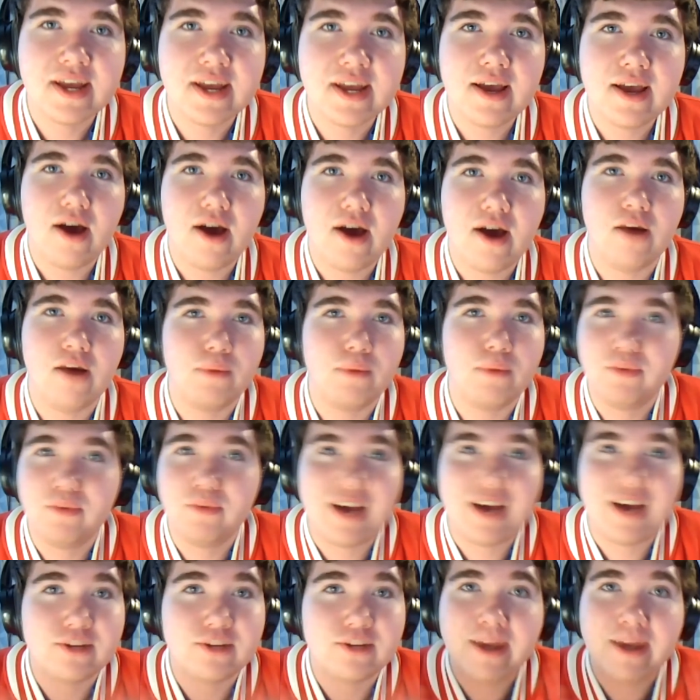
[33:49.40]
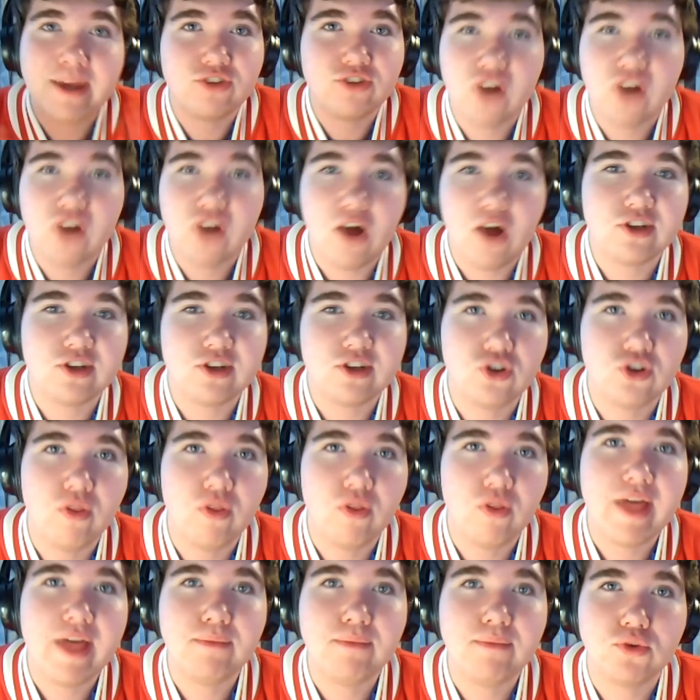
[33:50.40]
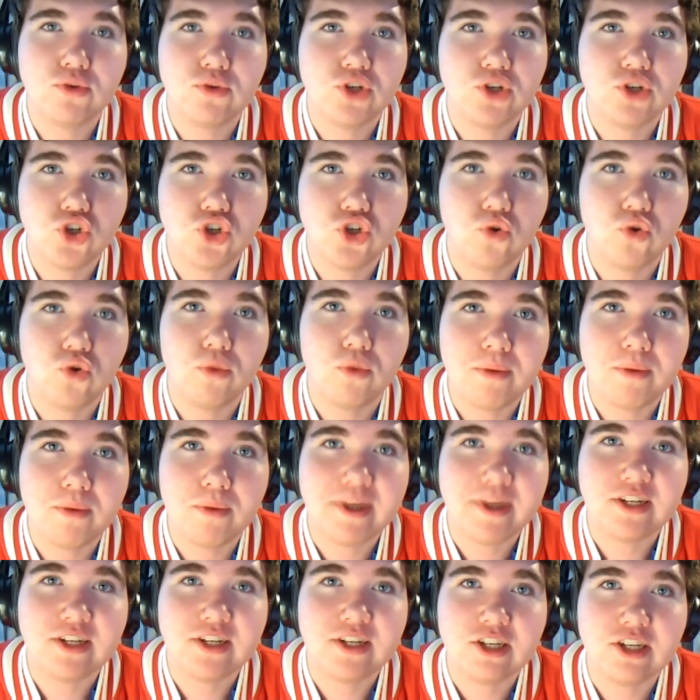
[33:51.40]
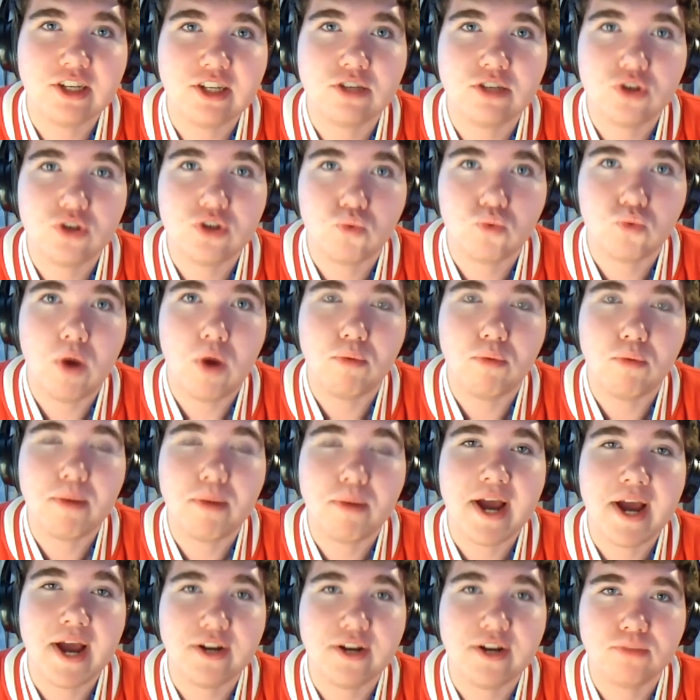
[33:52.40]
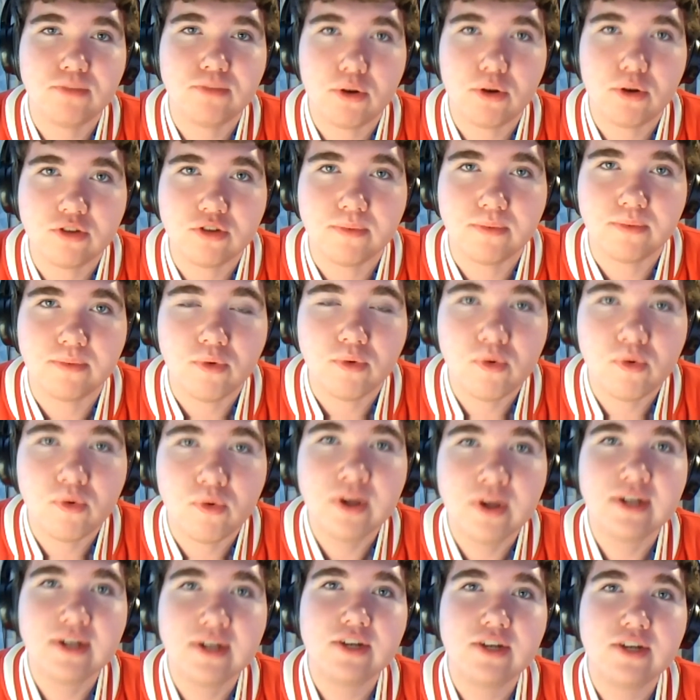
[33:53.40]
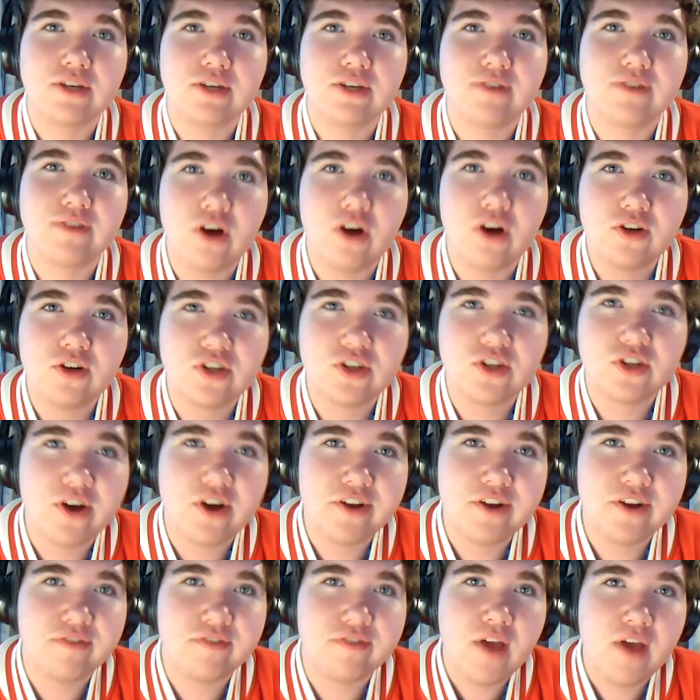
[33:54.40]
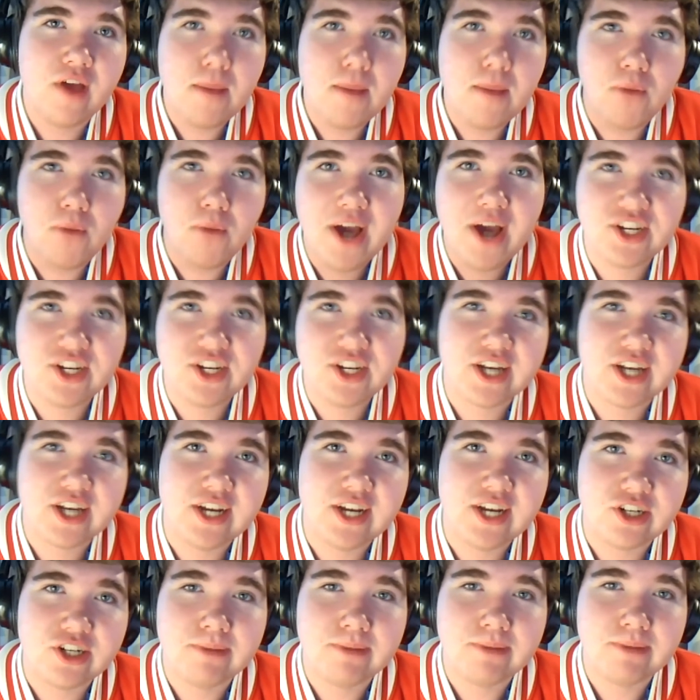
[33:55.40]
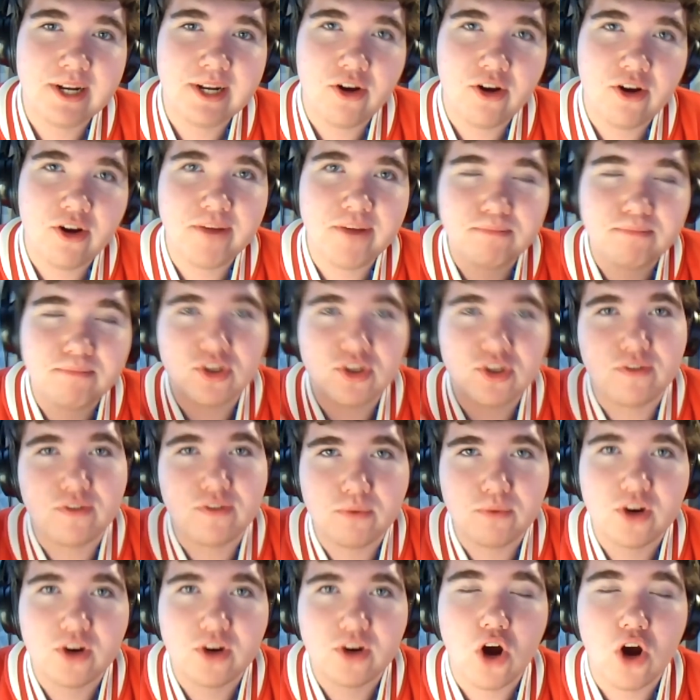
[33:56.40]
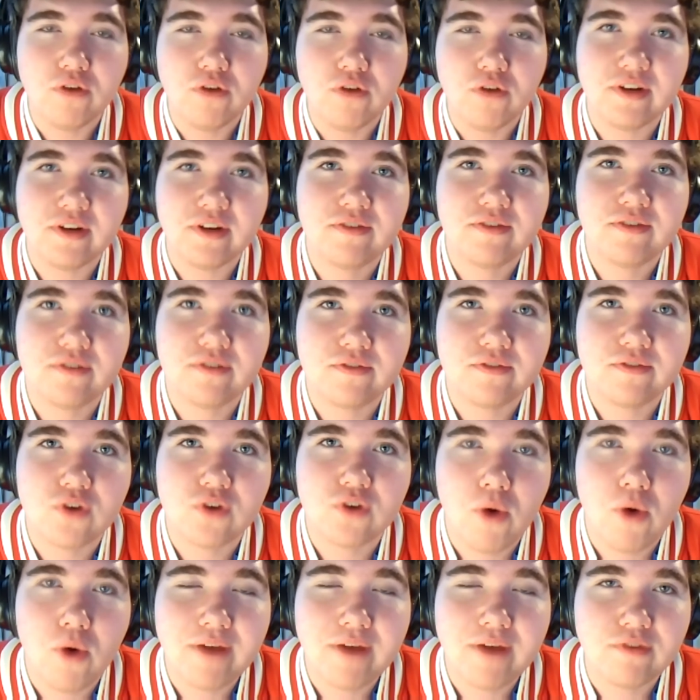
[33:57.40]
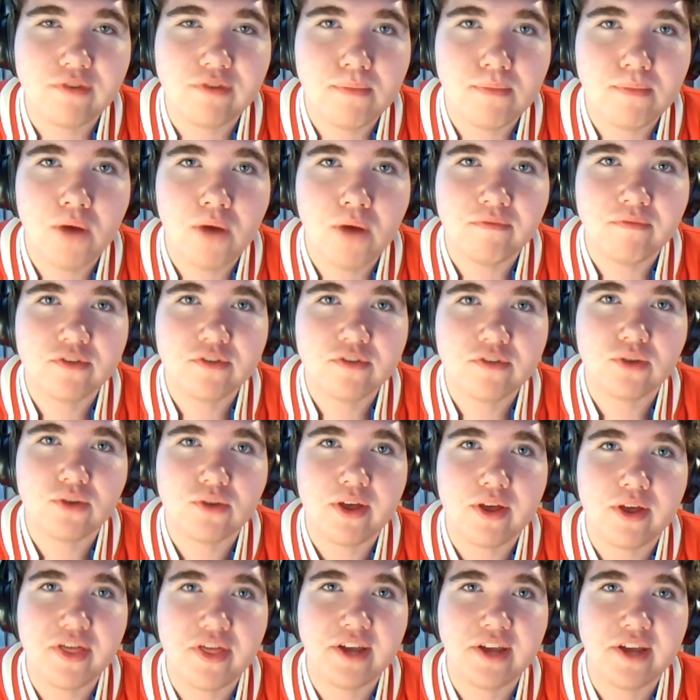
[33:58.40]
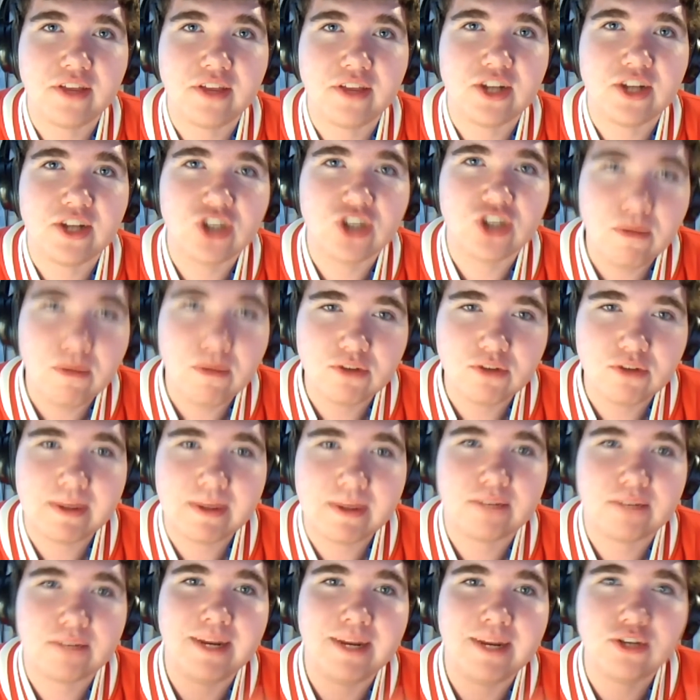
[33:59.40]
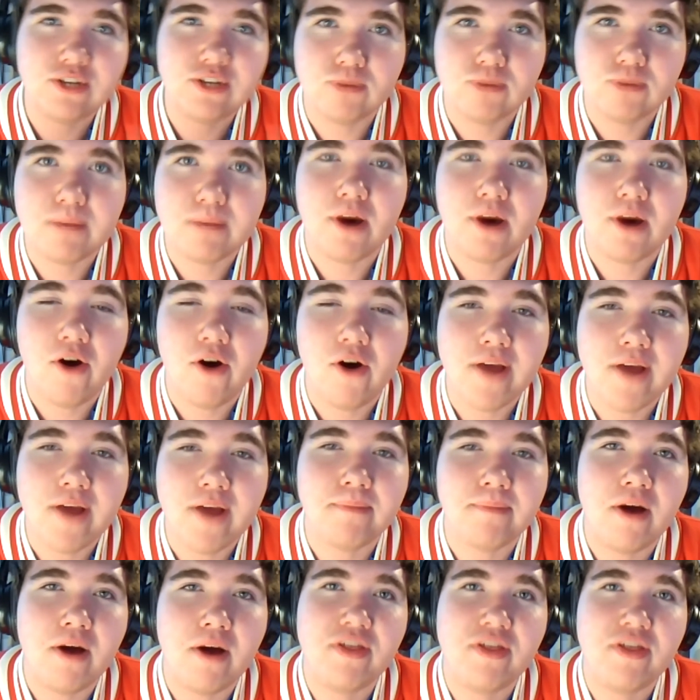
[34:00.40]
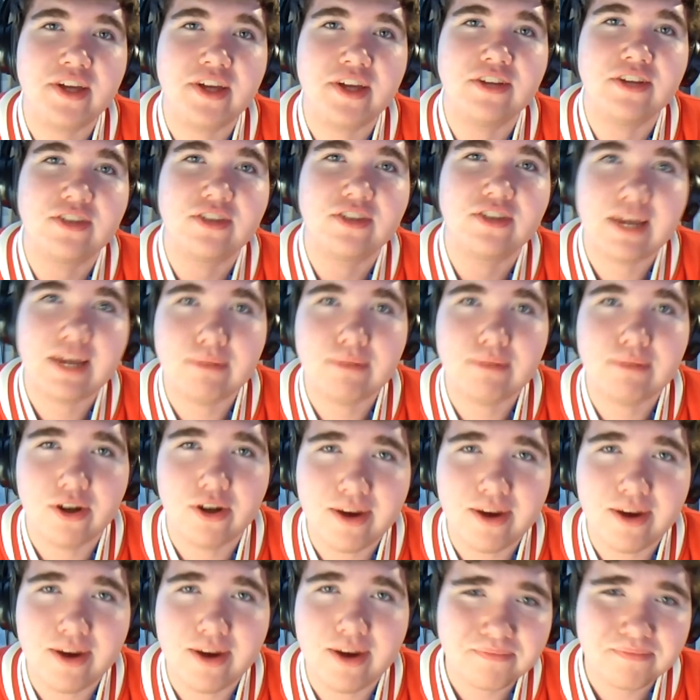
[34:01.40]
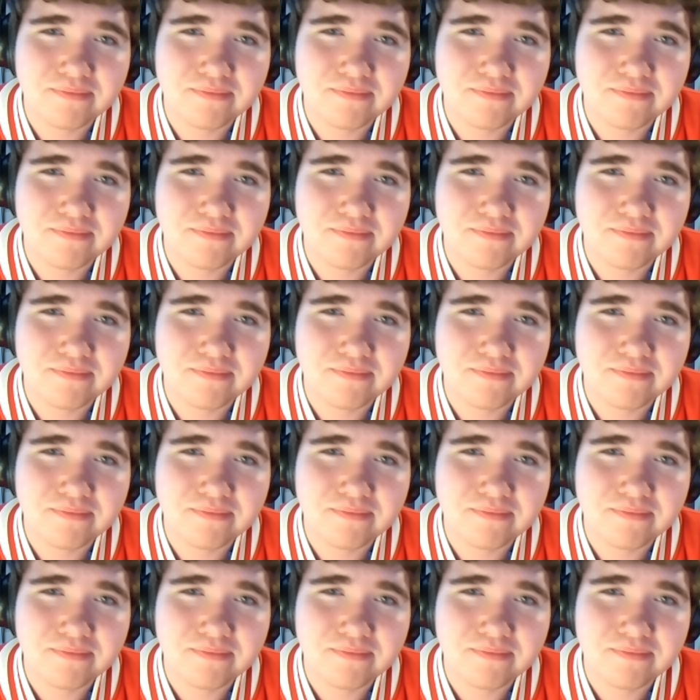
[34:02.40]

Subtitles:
And we've had some extra classes on them to ensure that we're basically as well prepared as possible. So in regards to kind of my education, I mean, I suffered with COVID for quite a few months. So I think that in some respects, I'm a little bit behind, but I think at the same time,